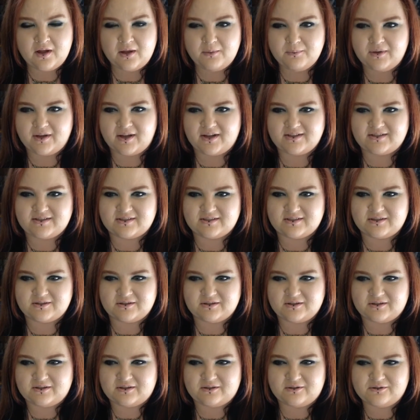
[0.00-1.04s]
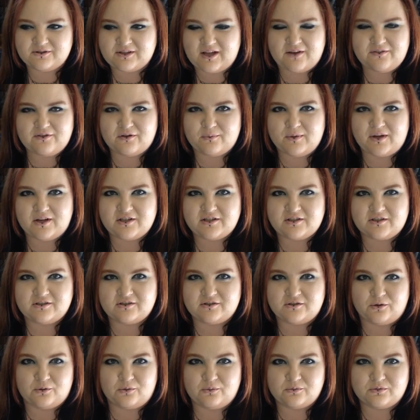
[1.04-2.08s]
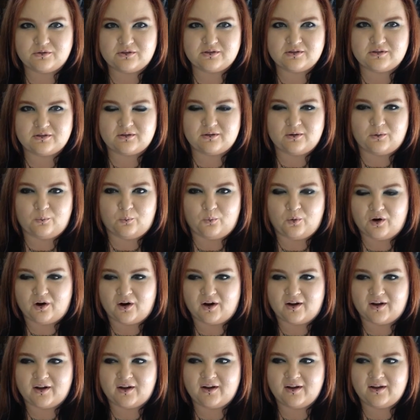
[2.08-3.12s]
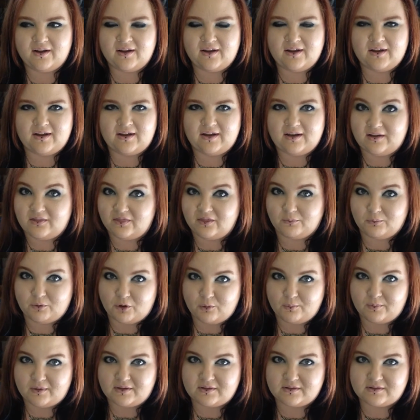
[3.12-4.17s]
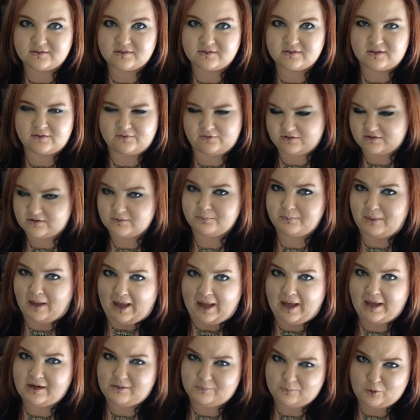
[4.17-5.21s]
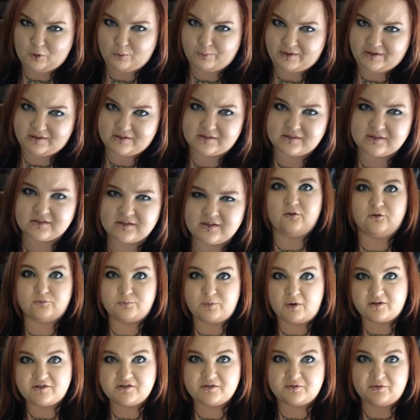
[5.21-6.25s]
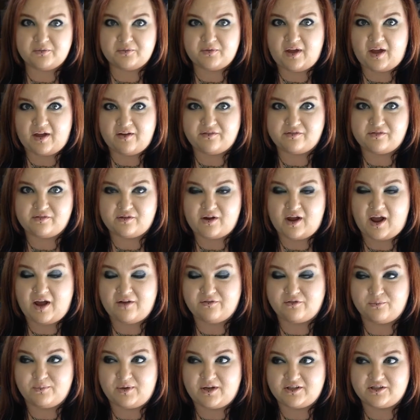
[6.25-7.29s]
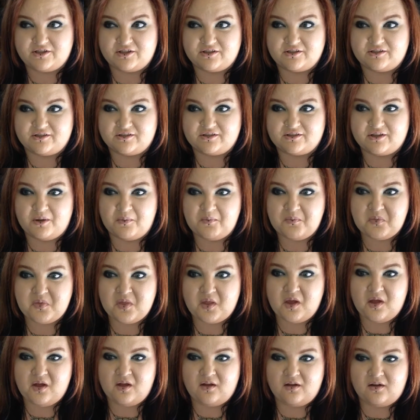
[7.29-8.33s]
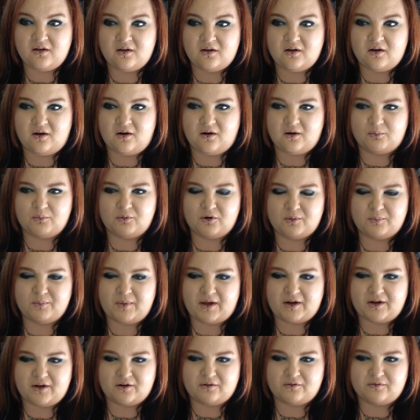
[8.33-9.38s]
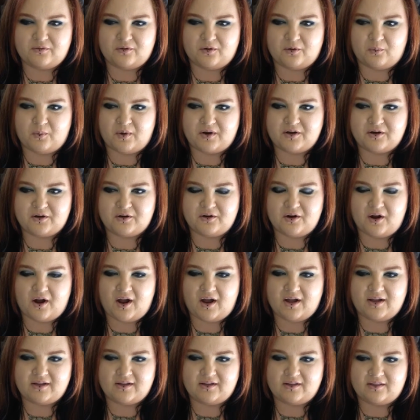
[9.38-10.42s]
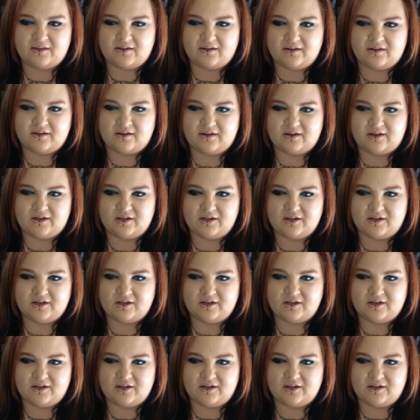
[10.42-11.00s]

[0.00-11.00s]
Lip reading: because those affirmations don't work in the moment if it's a bad moment. Those positive affirmations are more better for when you're not in the